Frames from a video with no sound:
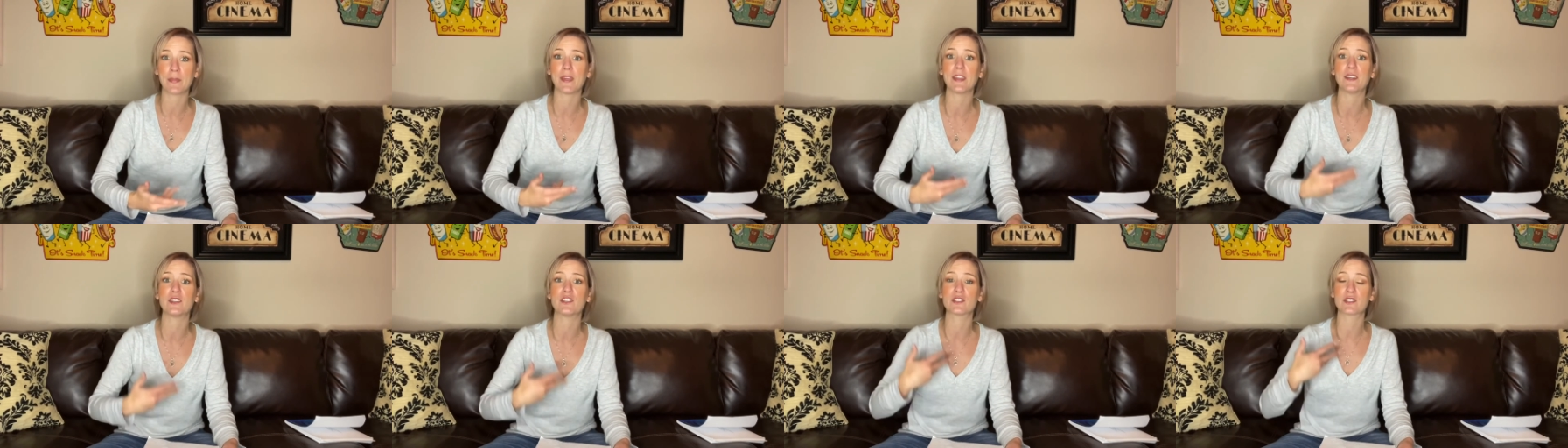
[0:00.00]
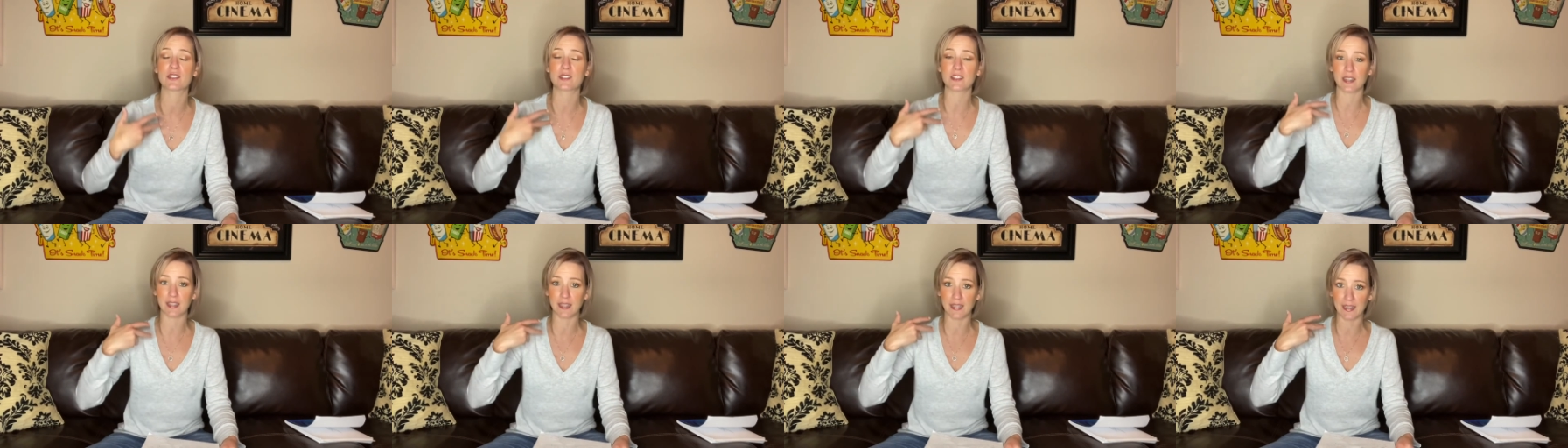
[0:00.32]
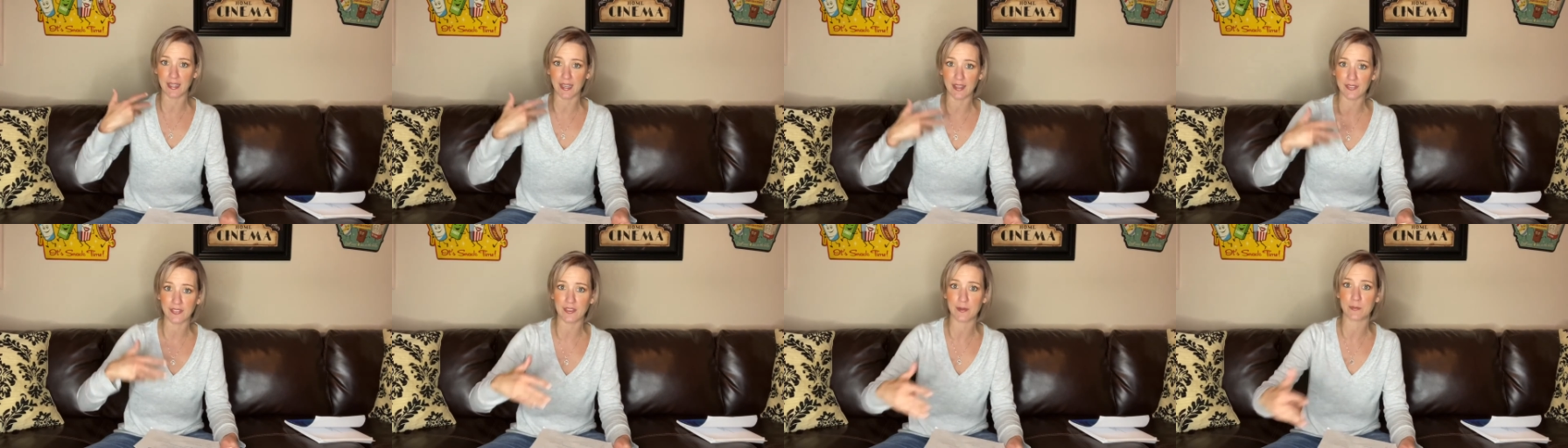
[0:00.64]
They just
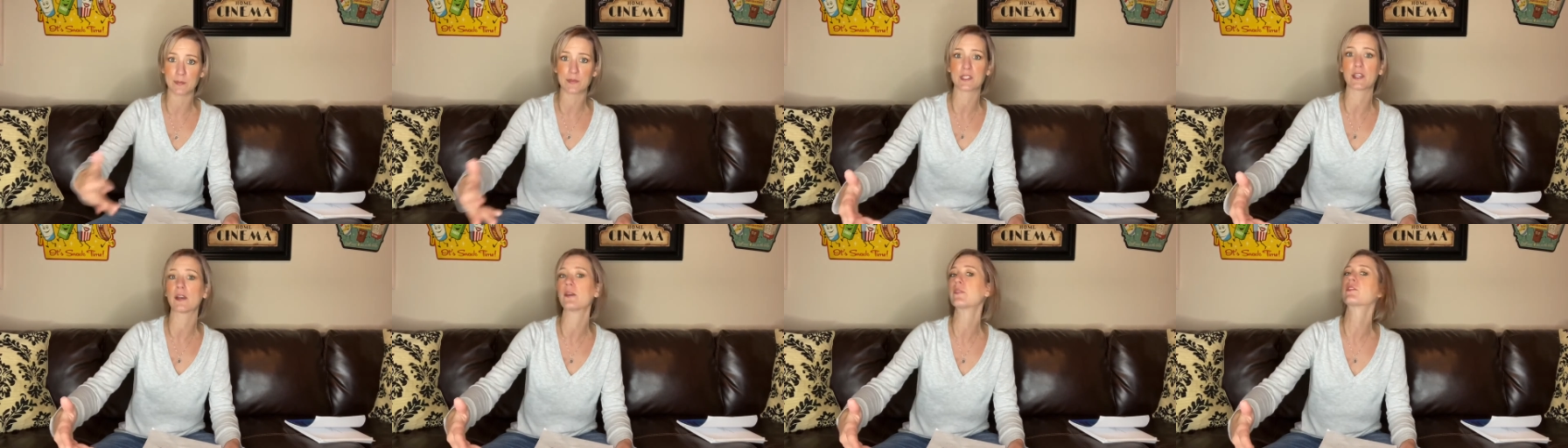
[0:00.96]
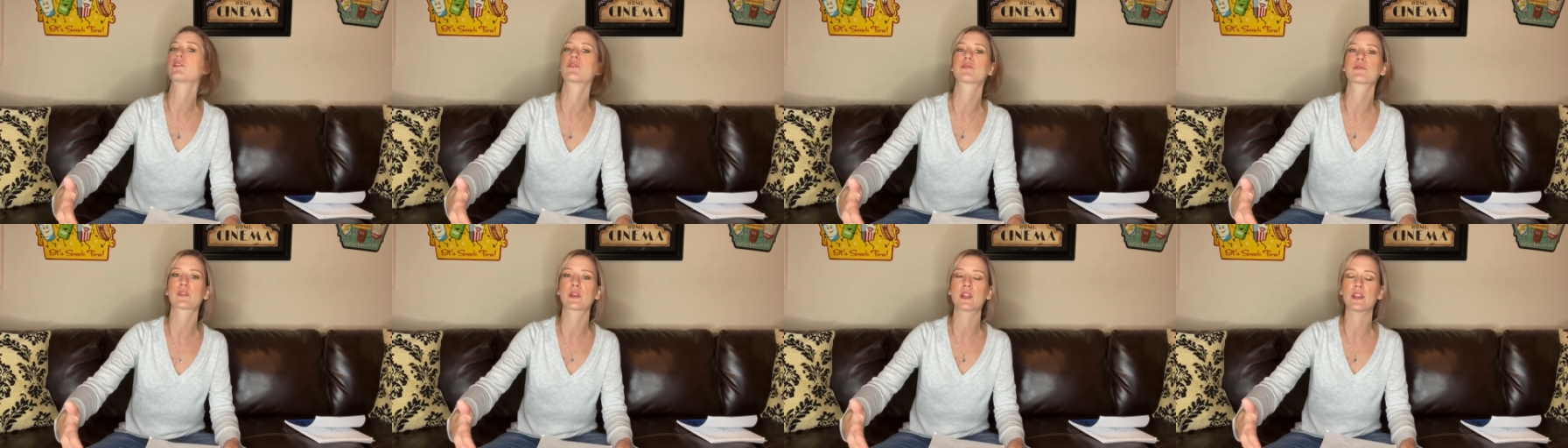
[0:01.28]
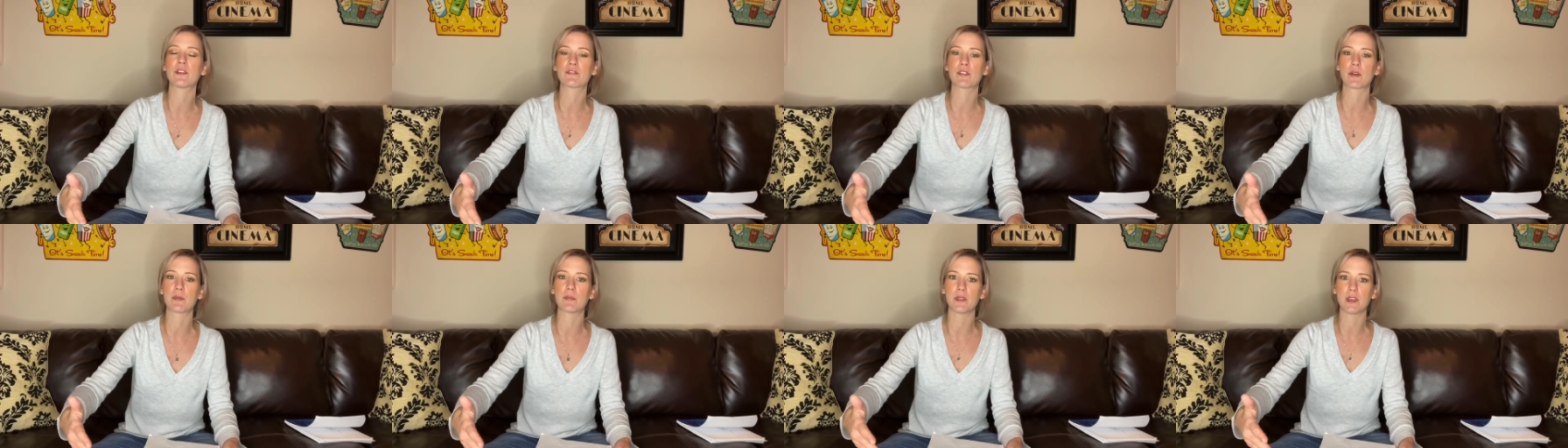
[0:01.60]
get themselves free
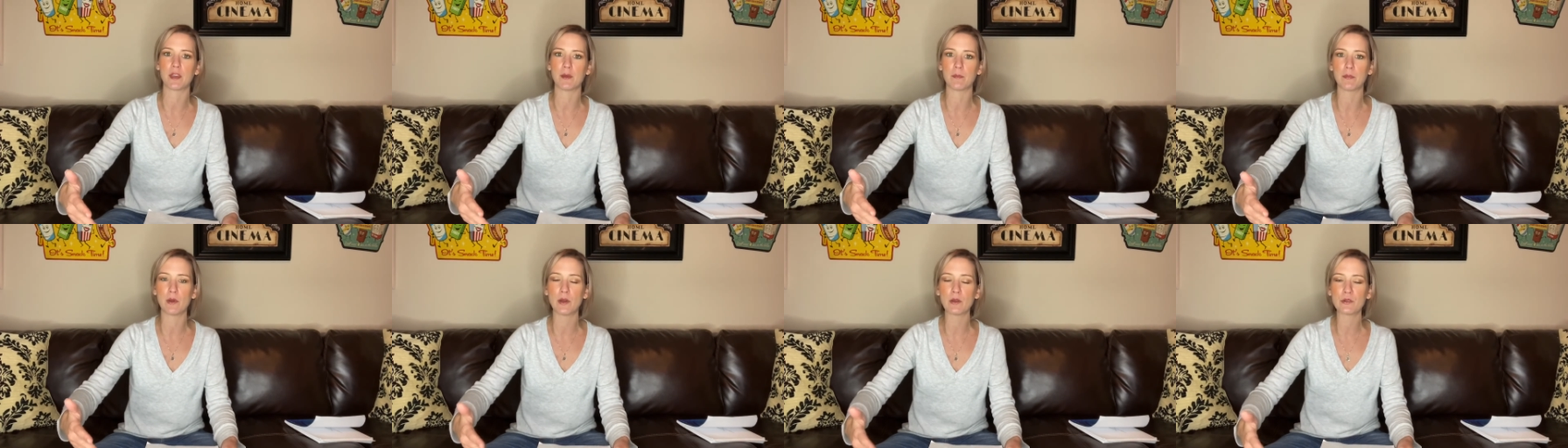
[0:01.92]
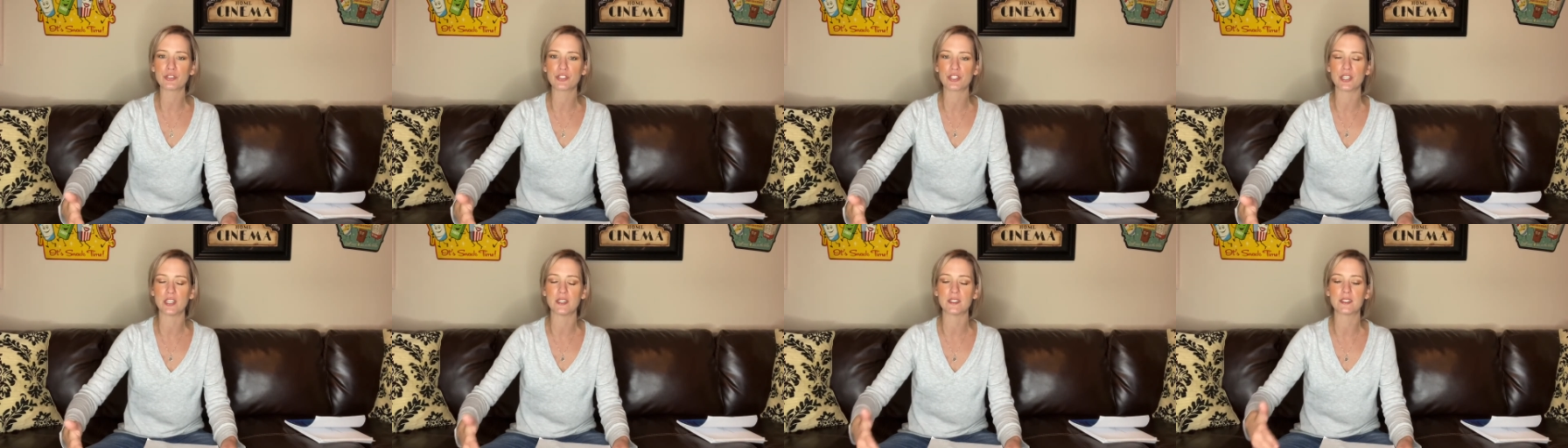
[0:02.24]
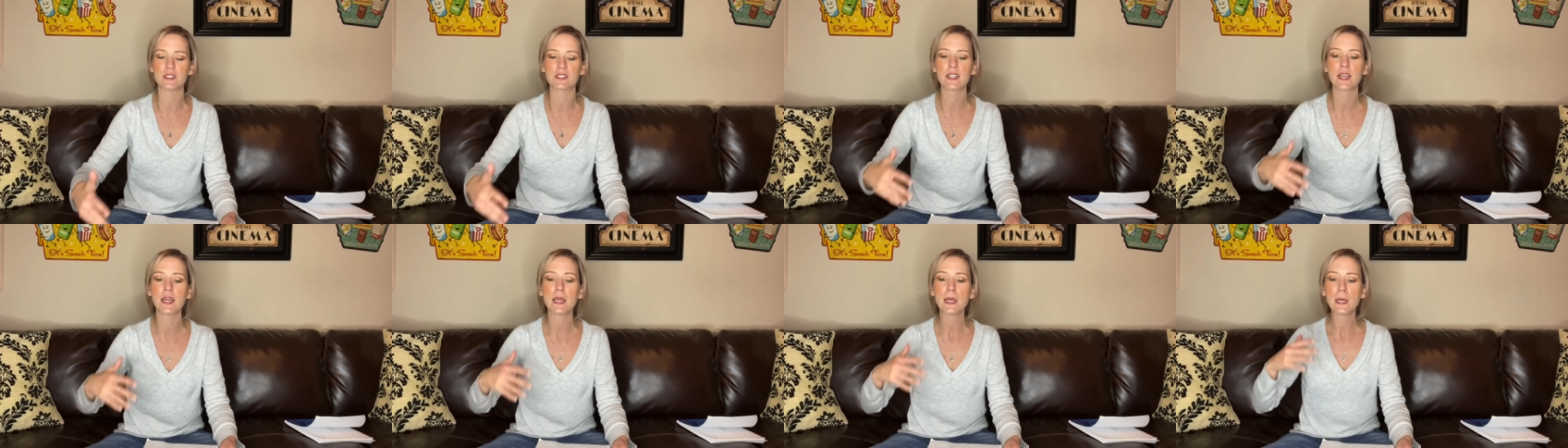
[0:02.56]
from the
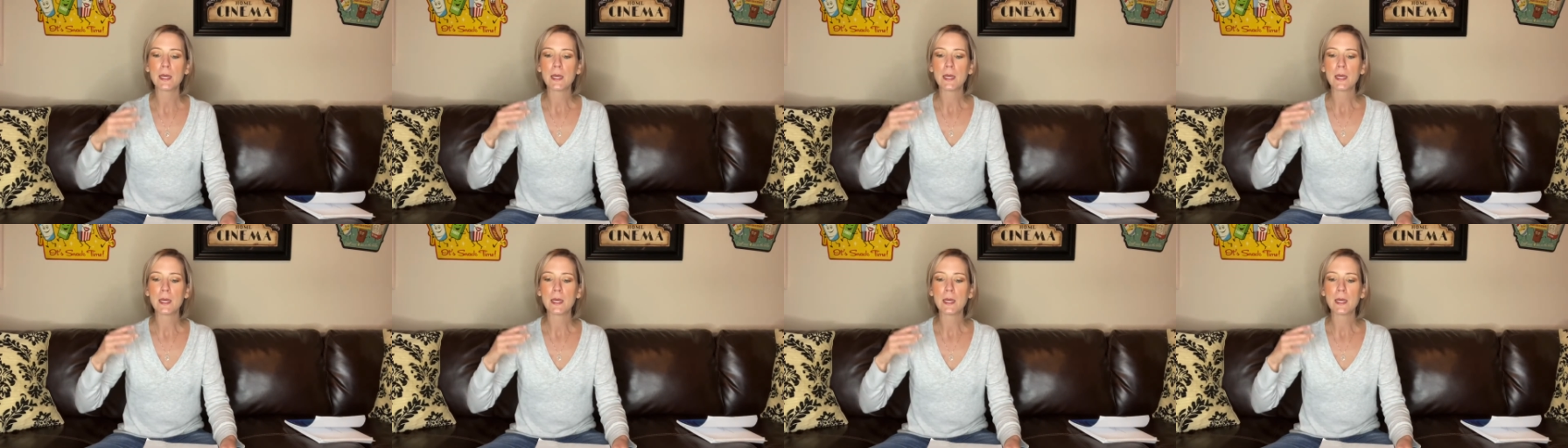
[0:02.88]
emotions.